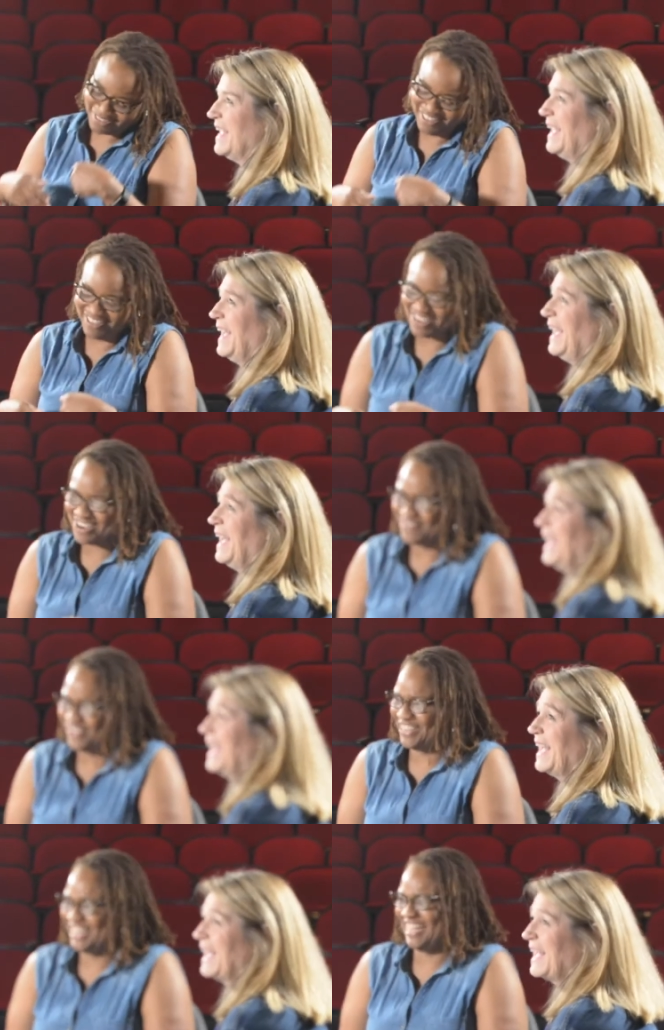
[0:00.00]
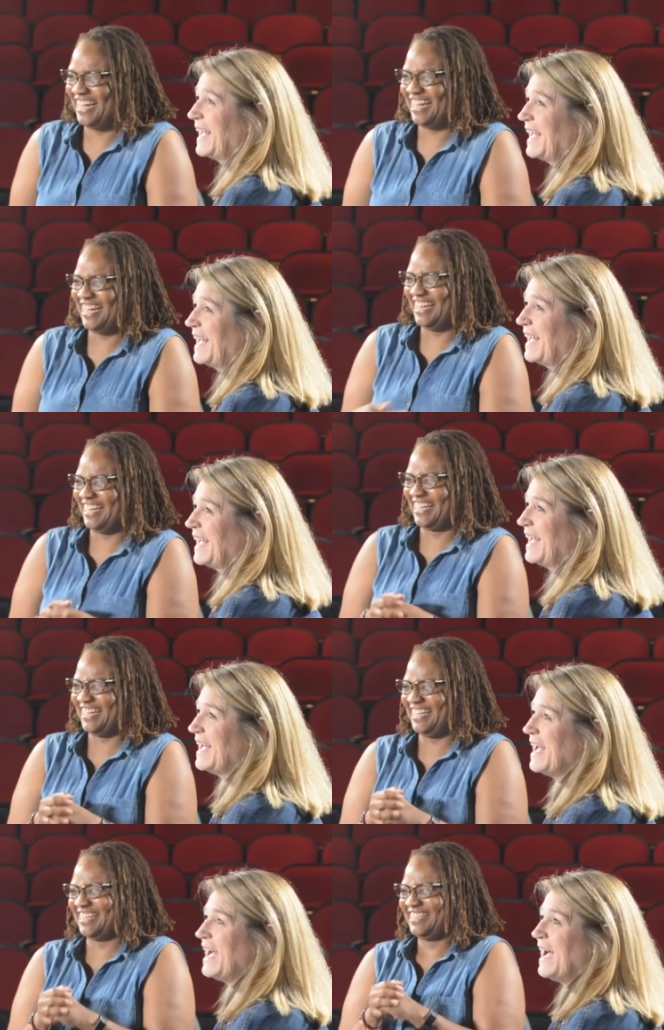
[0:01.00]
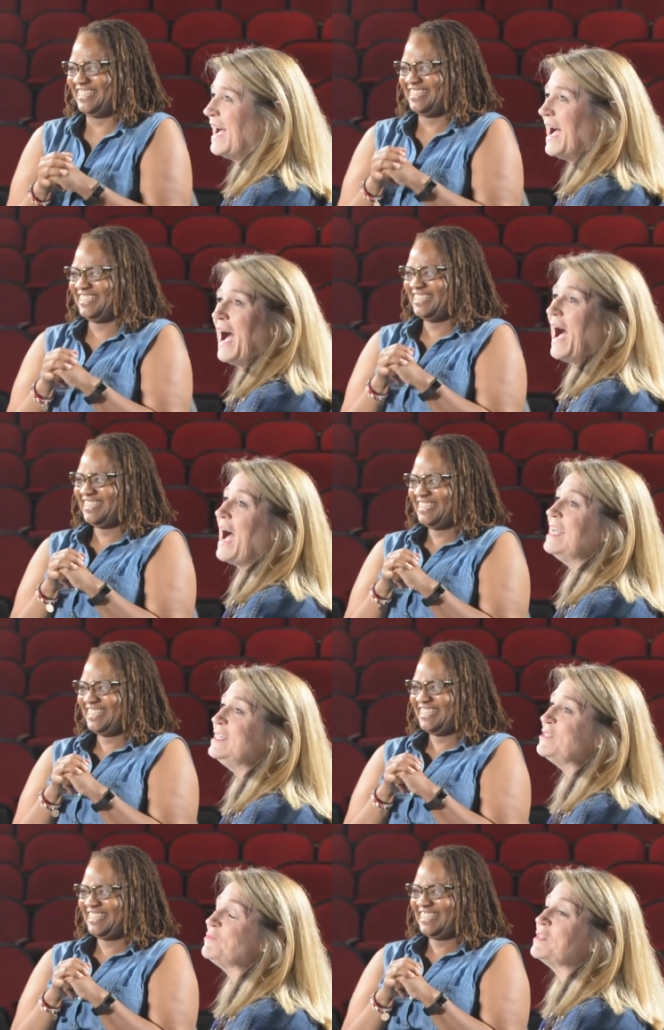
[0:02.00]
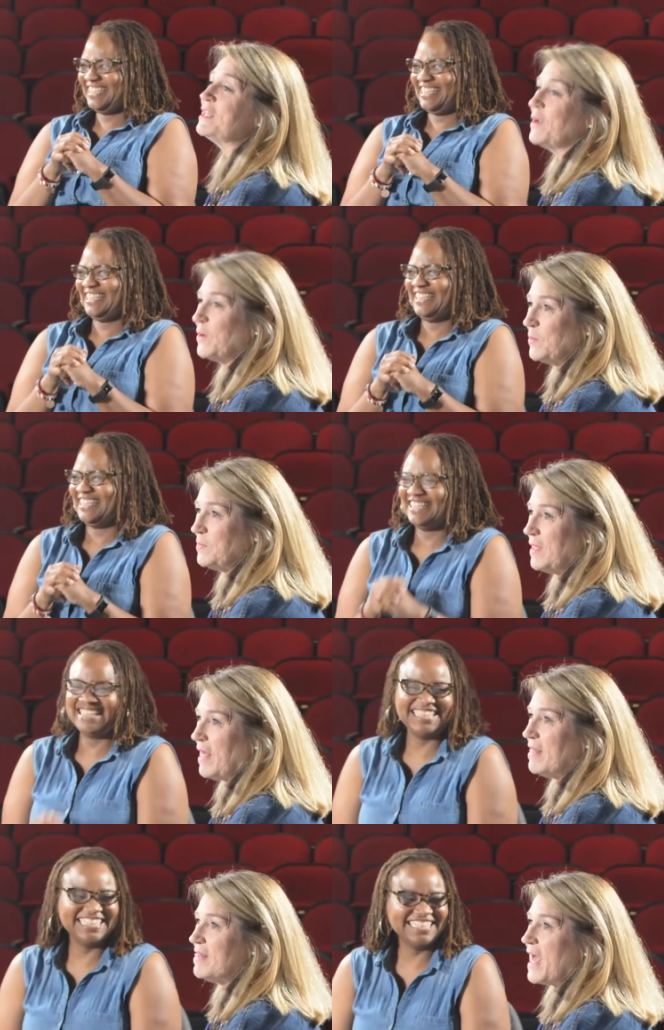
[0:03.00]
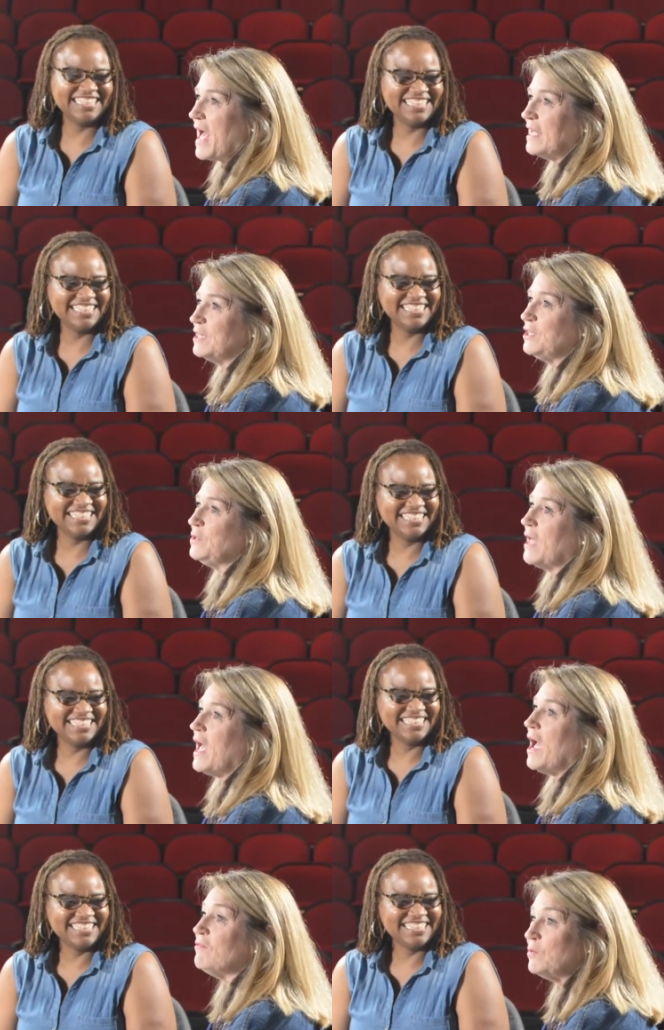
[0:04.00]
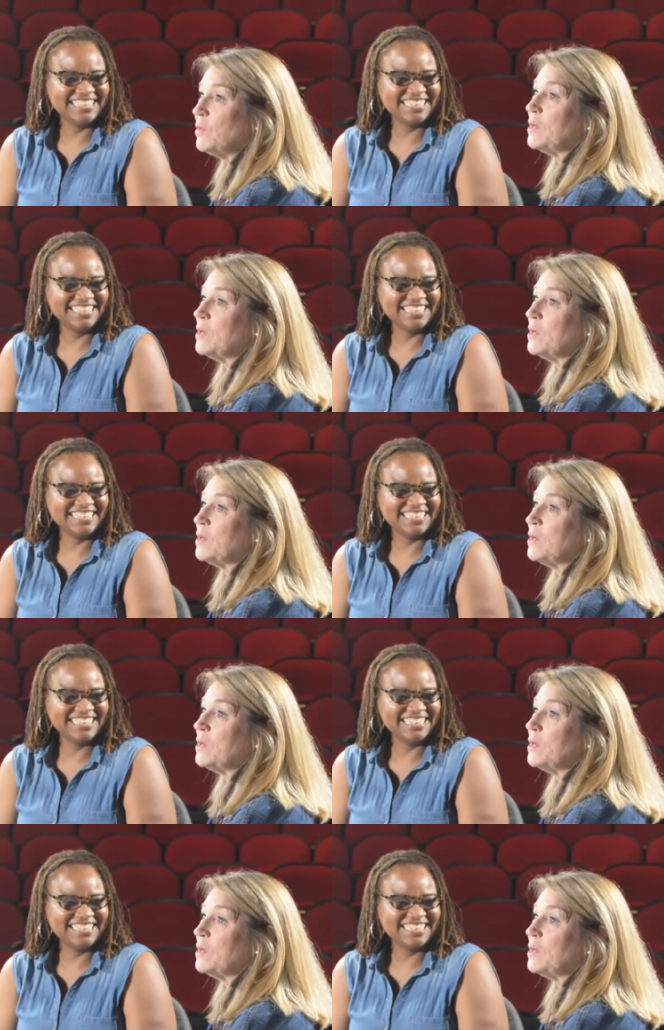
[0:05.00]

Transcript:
Speaker 1: as these characters. So hopefully, because I think what happens is it's real easy to be able to come into a